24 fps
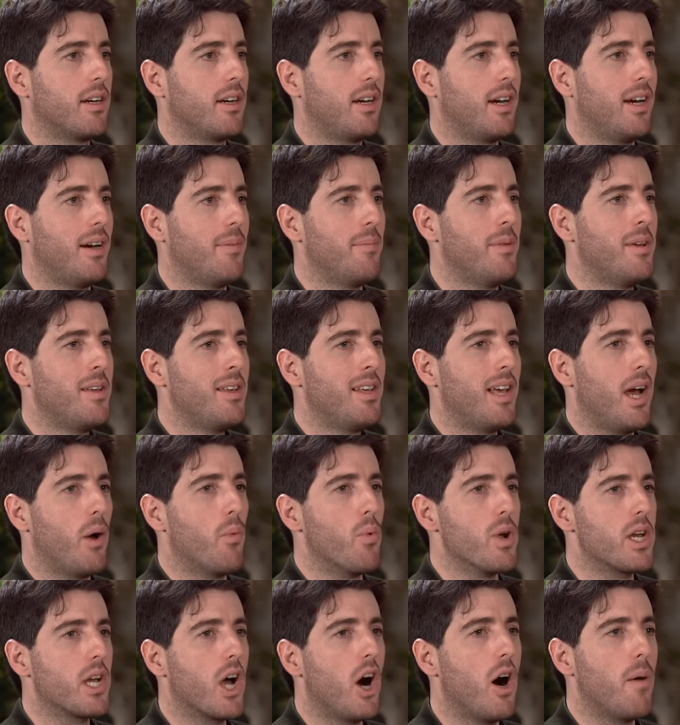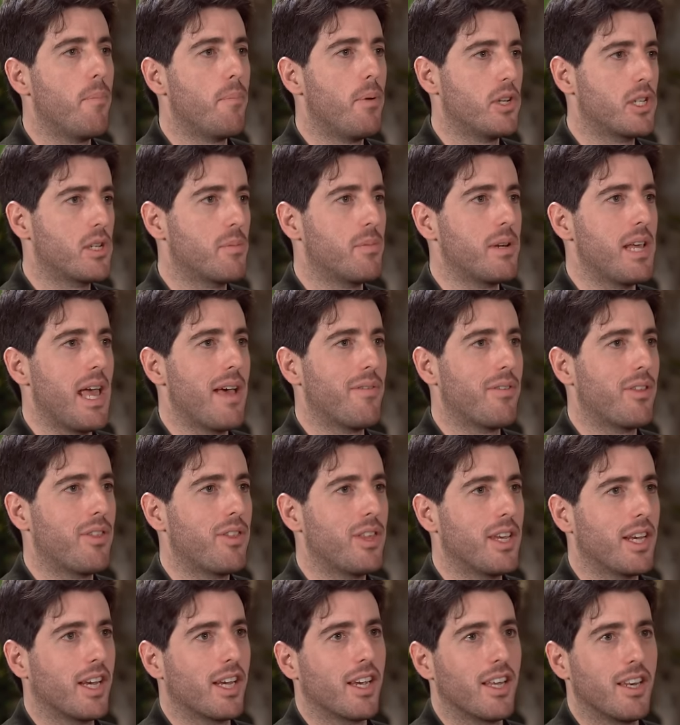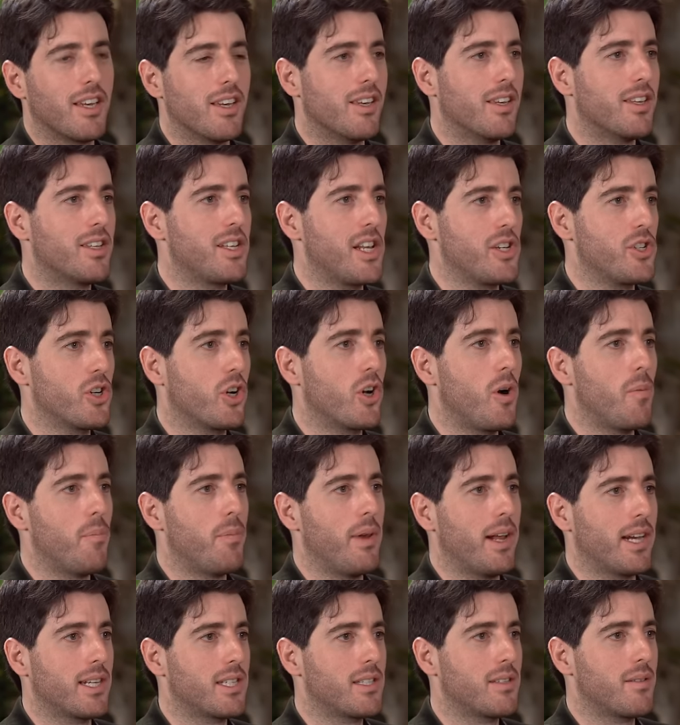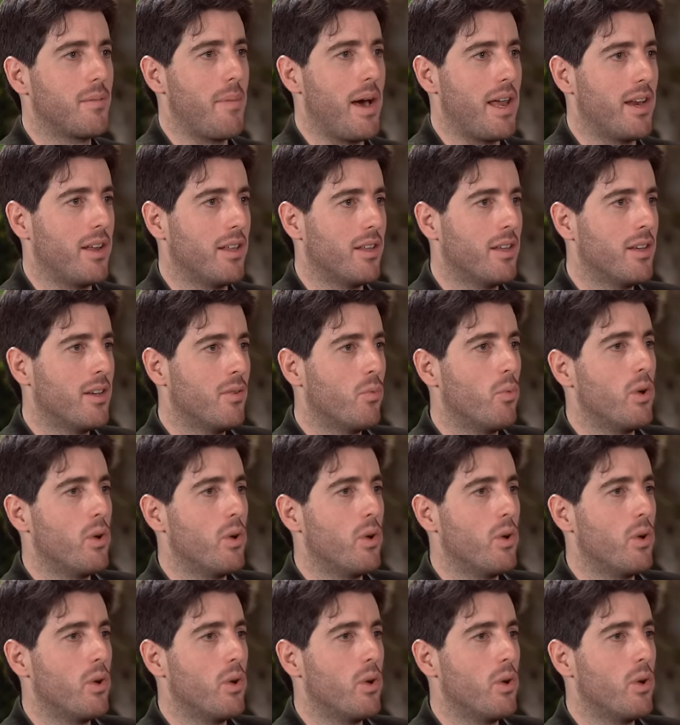And we can't possibly ever think in such a complex manner.